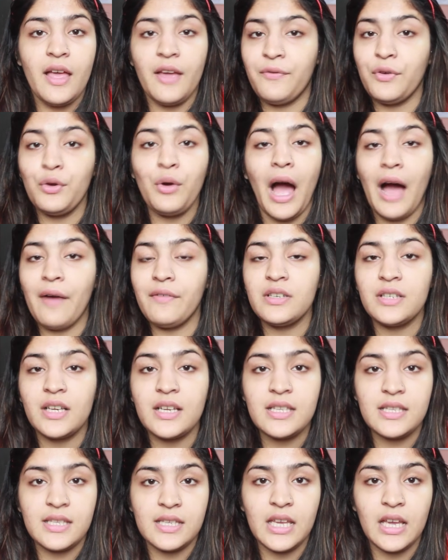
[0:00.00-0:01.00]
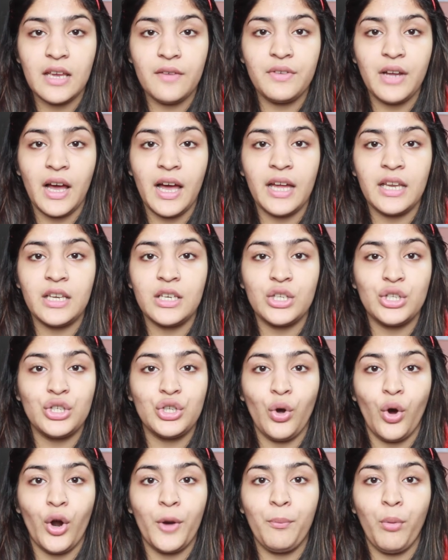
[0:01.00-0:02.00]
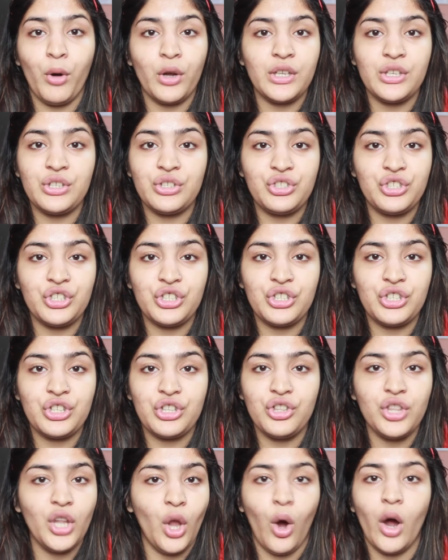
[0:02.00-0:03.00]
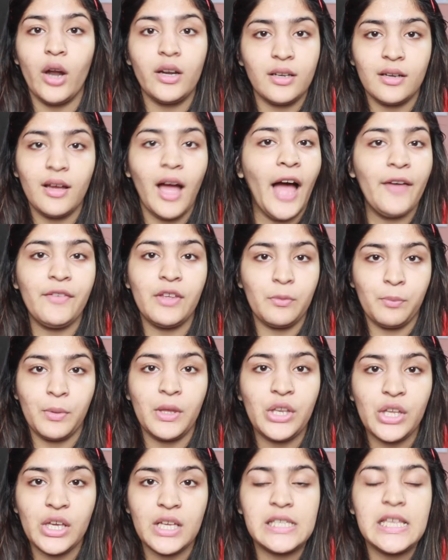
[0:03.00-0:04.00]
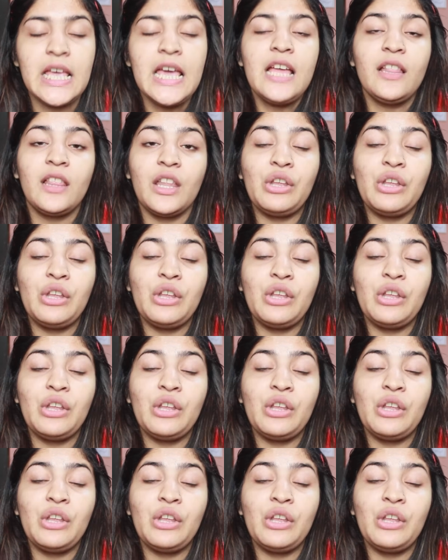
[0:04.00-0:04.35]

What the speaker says: if you haven't conceived and your body is just not having periods,